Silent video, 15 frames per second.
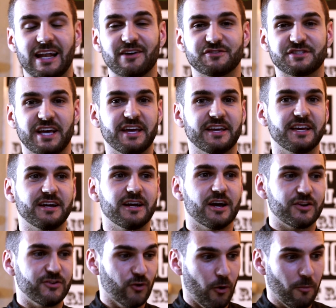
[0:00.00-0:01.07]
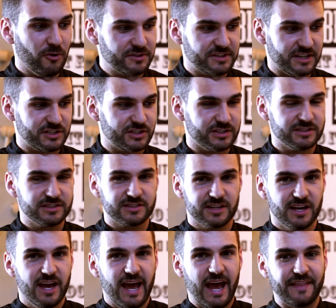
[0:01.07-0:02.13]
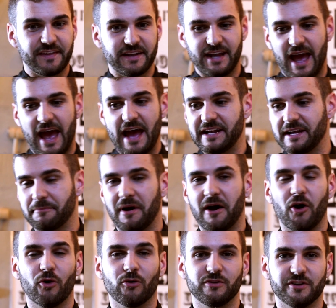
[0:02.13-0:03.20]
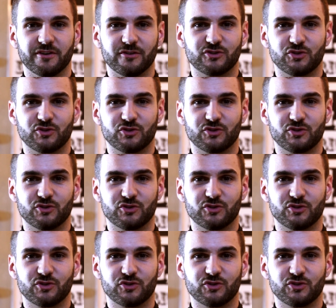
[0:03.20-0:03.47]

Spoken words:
love taking normal dishes and then adding my own little